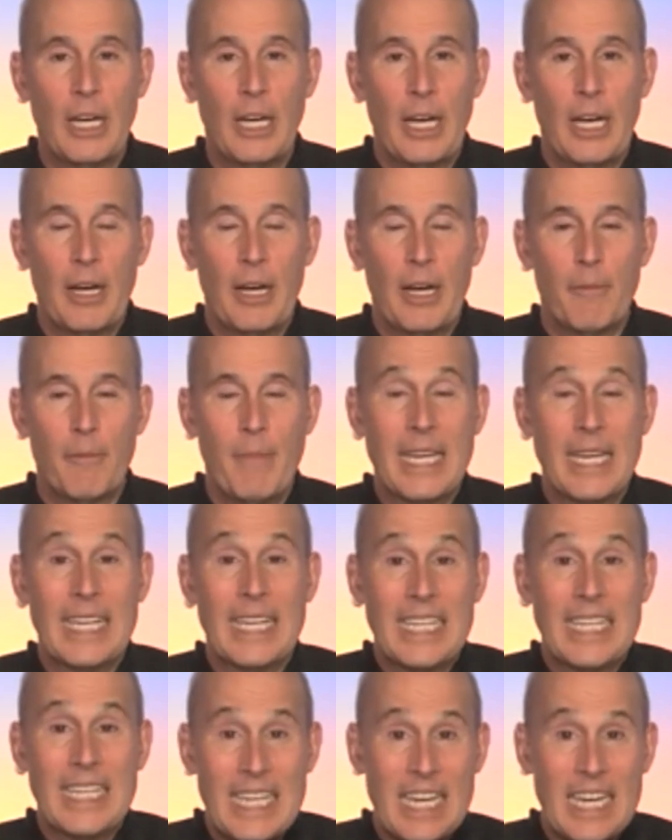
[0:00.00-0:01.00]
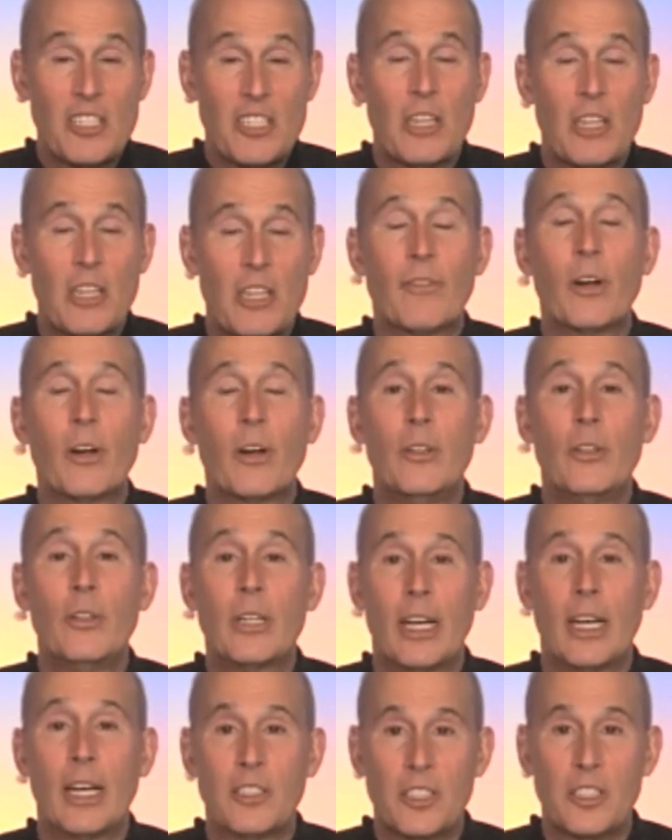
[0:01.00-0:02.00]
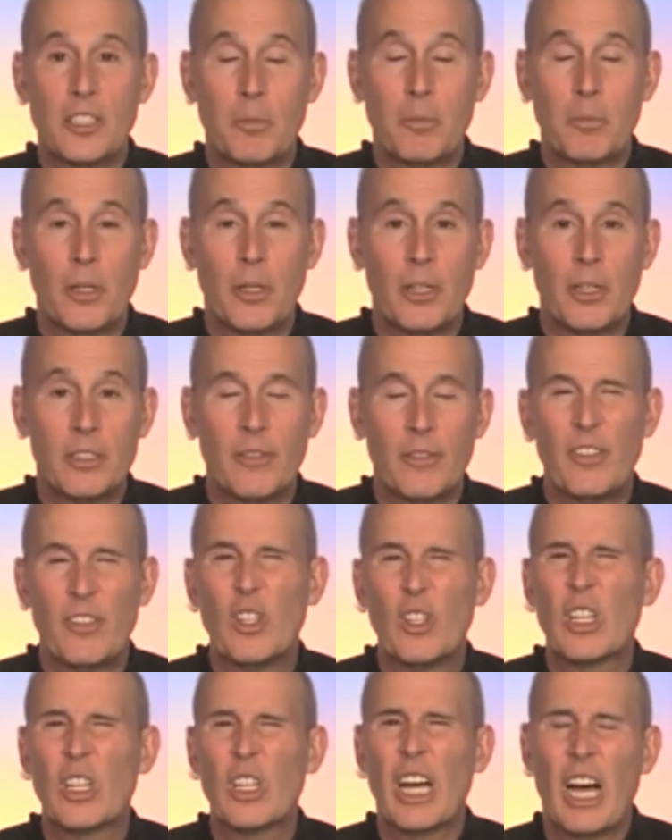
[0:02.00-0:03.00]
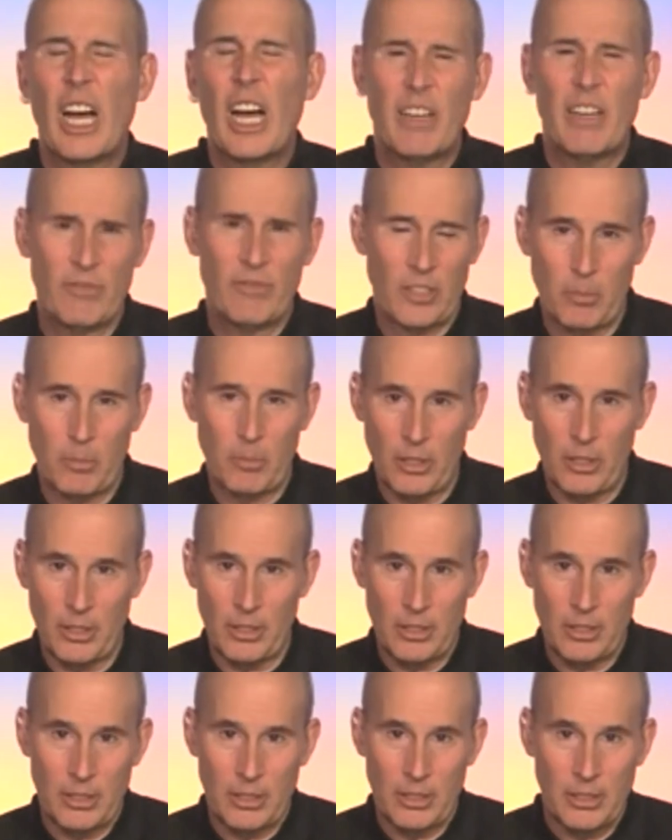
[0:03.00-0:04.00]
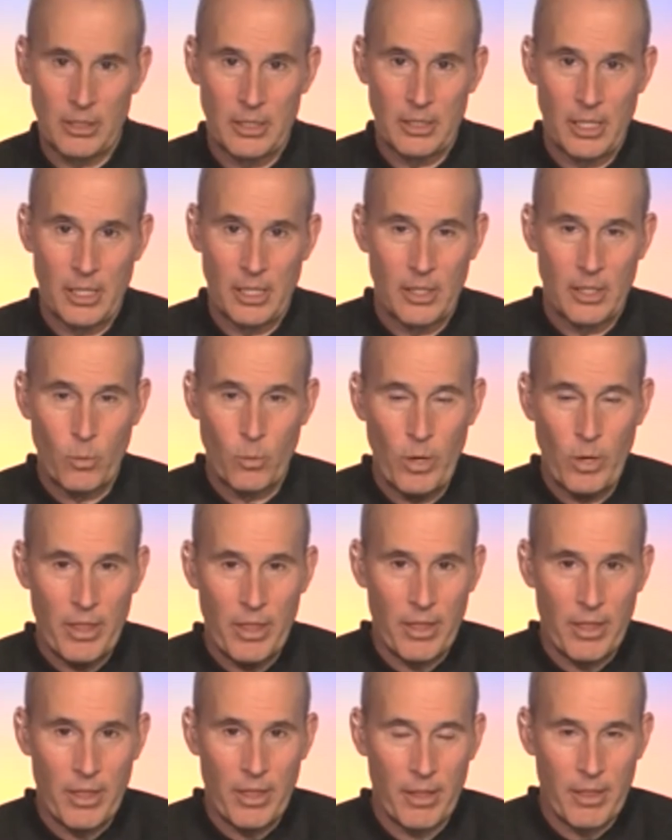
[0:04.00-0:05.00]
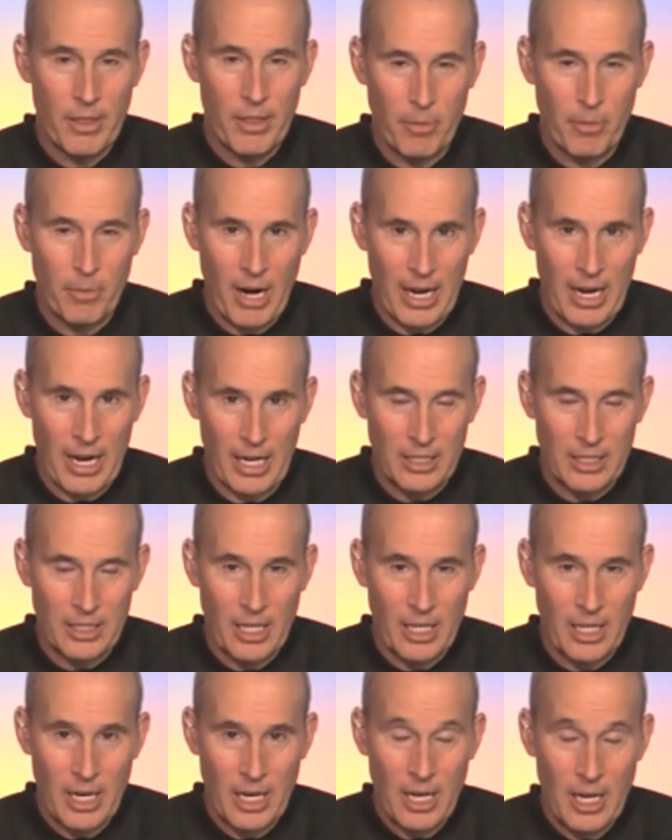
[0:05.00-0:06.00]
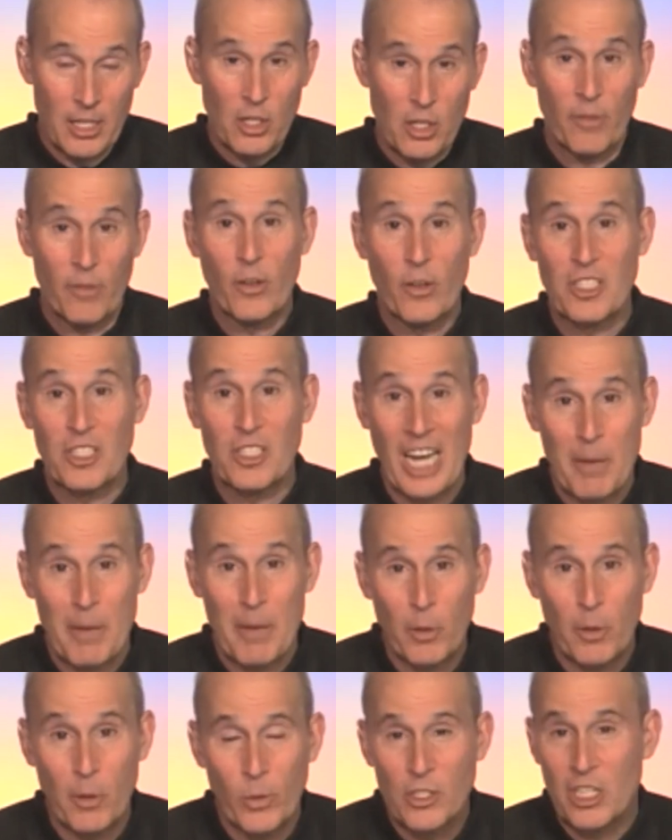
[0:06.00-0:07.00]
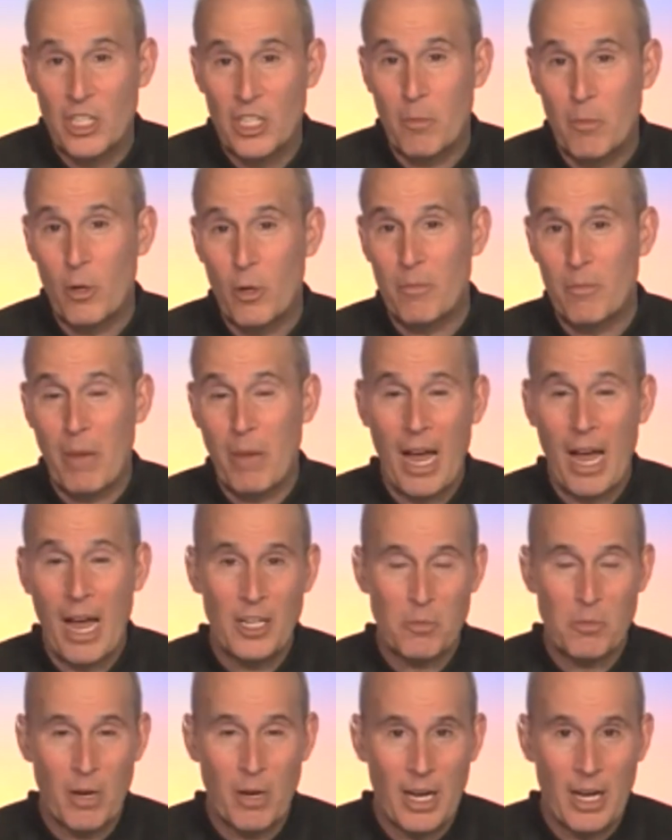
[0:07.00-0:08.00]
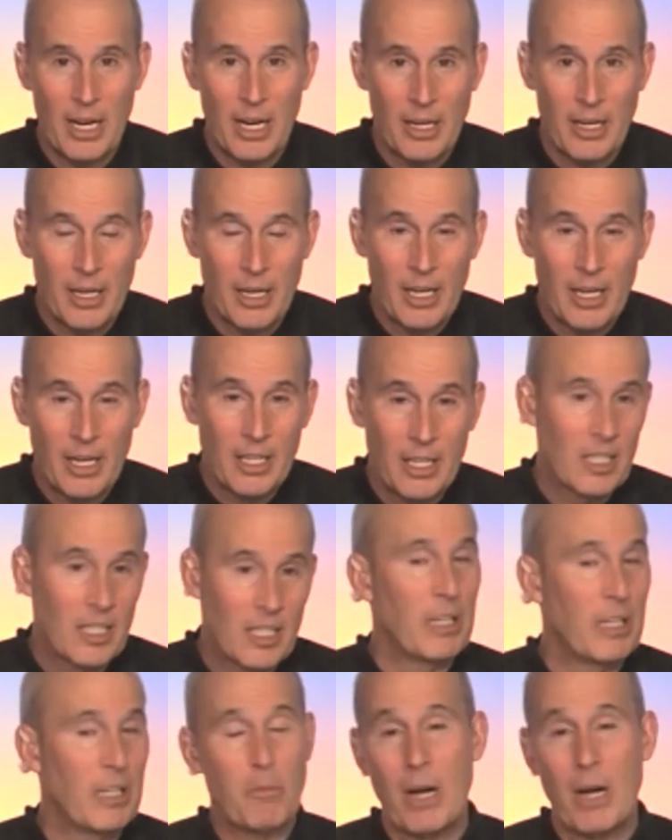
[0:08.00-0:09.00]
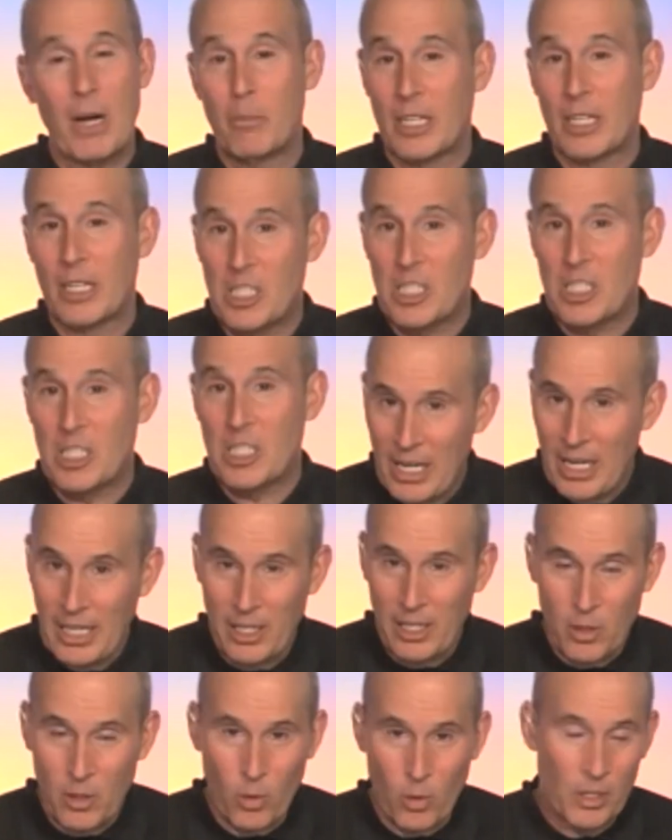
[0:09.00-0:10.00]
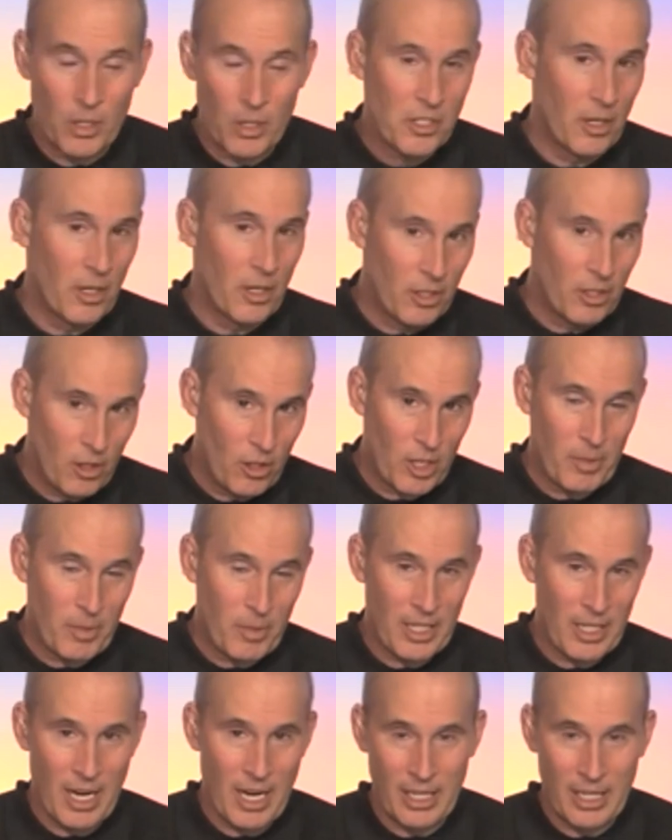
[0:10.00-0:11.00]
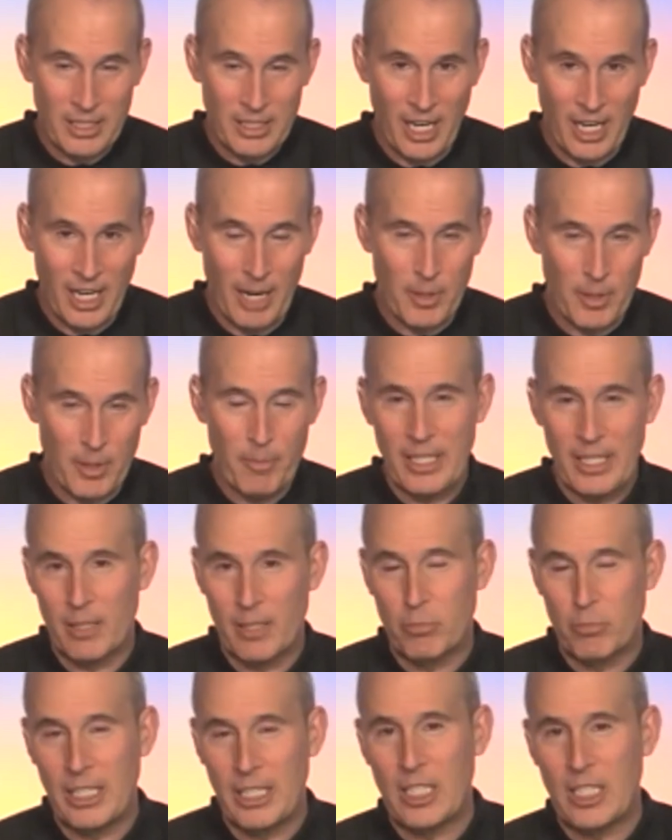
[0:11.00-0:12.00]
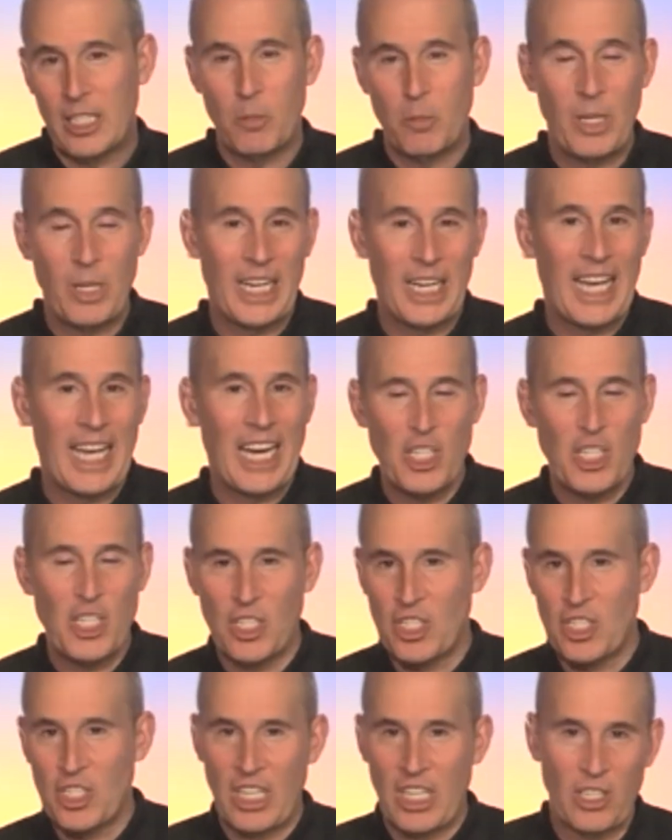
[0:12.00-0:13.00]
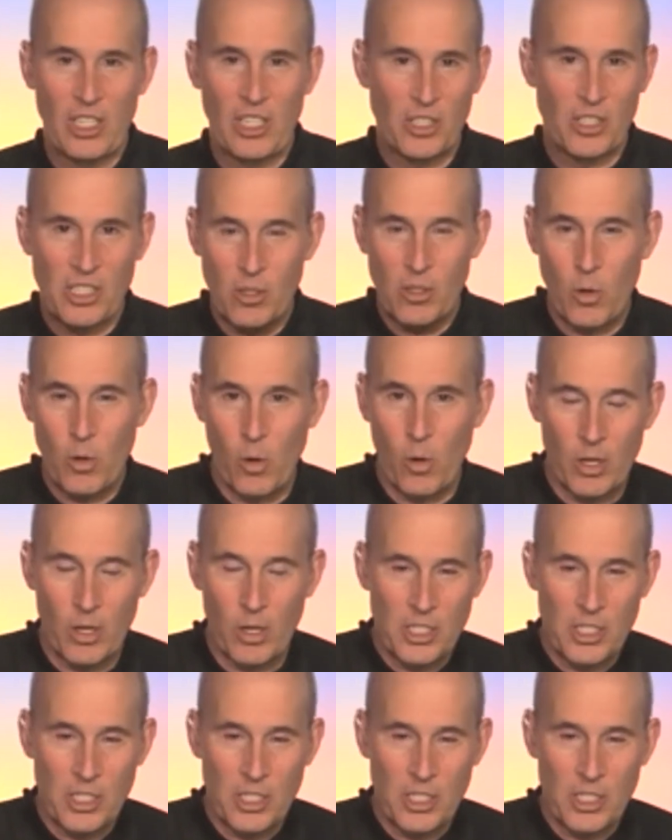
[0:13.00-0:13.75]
make it easy for a new customer to feel comfortable with the product. So for example, when someone buys my complete public speaking course on udemy.com or my complete communication skills course,